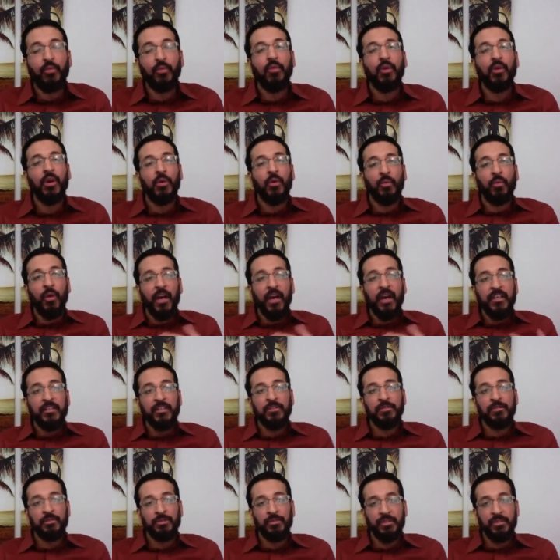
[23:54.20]
why do you
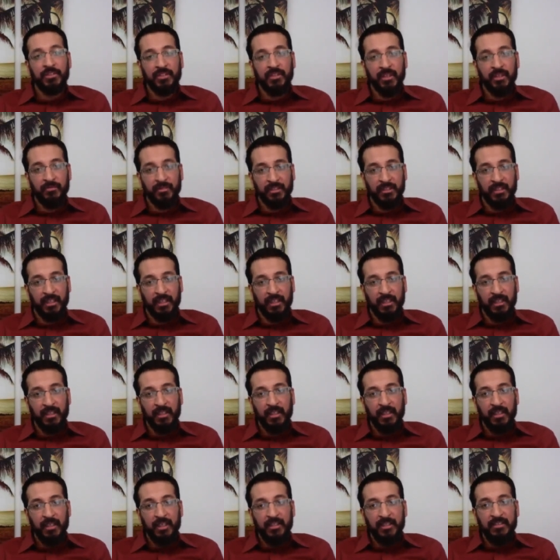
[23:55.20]
do this every day?
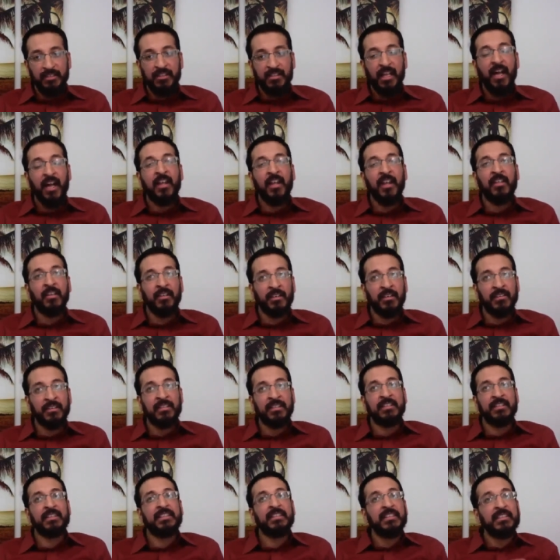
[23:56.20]
He said, Hada ghadi,
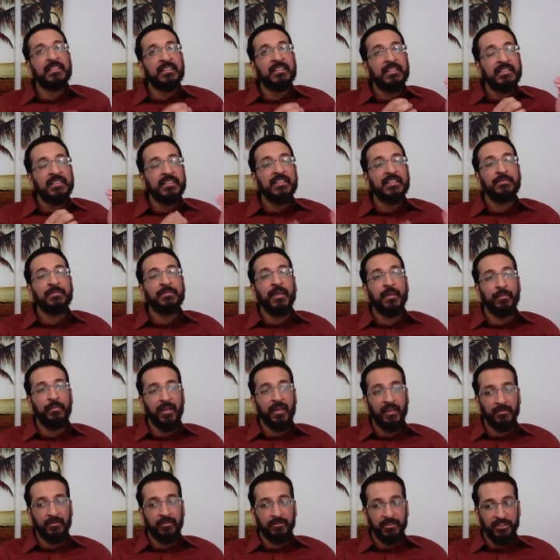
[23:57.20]
this is my
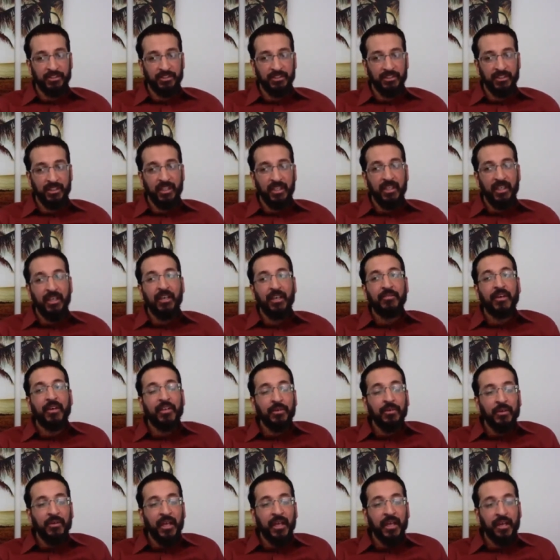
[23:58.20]
breakfast. If I
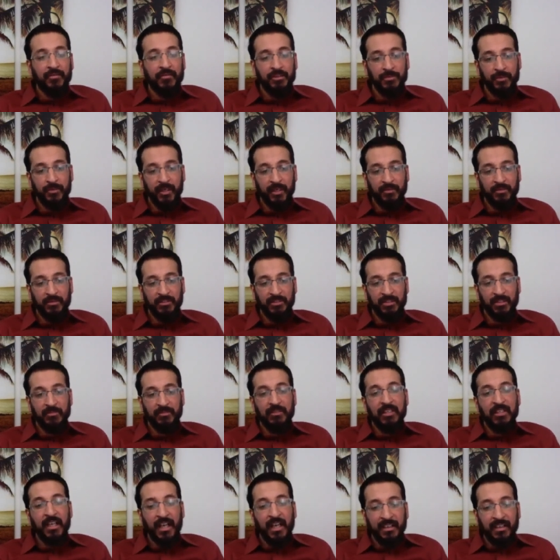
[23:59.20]
don't have this breakfast every
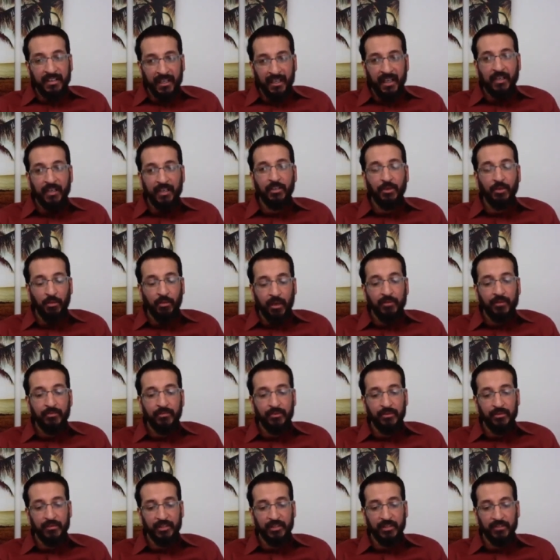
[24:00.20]
day, I can't go on for
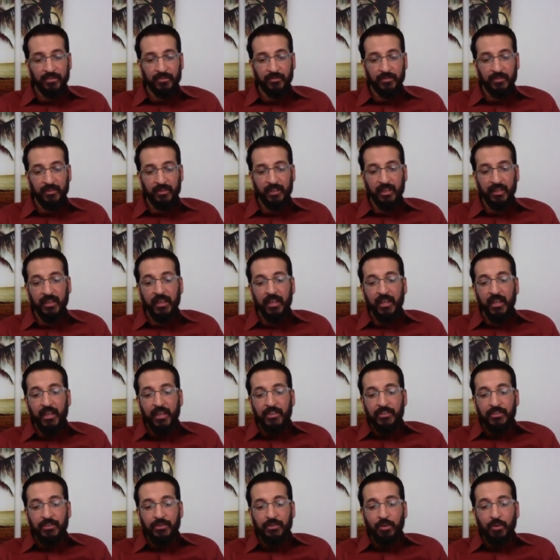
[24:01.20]
the rest of the day.
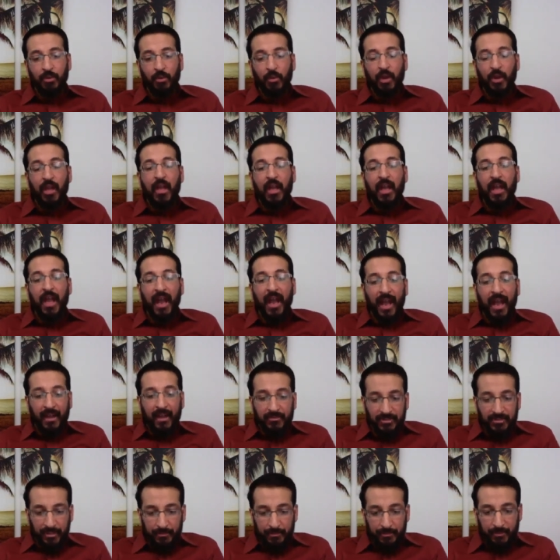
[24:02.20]
So
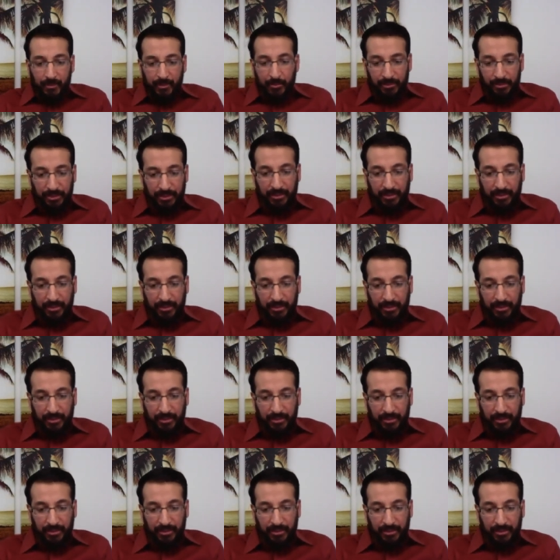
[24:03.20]
have something which is